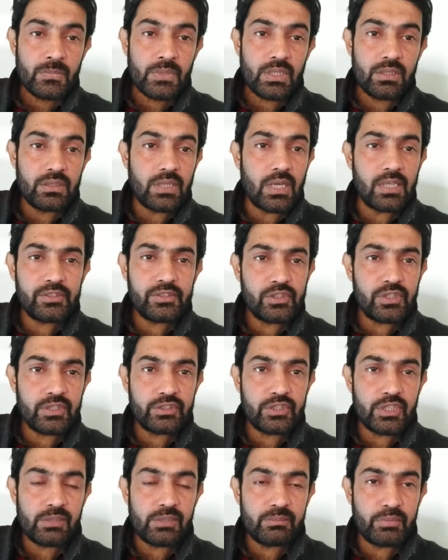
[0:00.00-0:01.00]

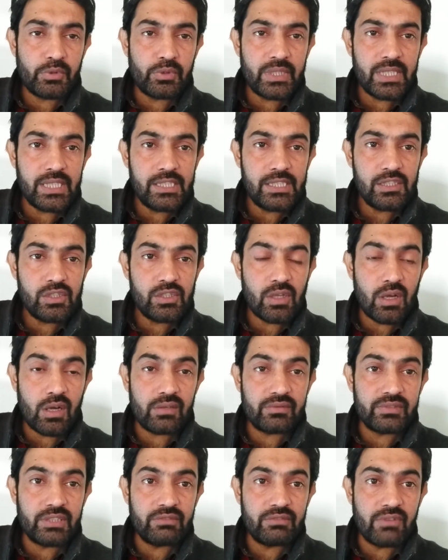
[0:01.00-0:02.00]
Non-structural proteins
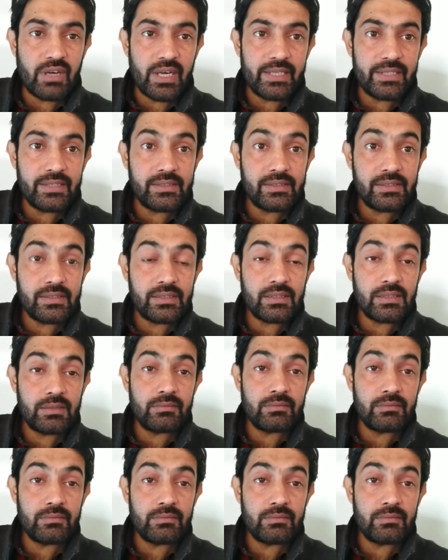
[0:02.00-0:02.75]
of the virus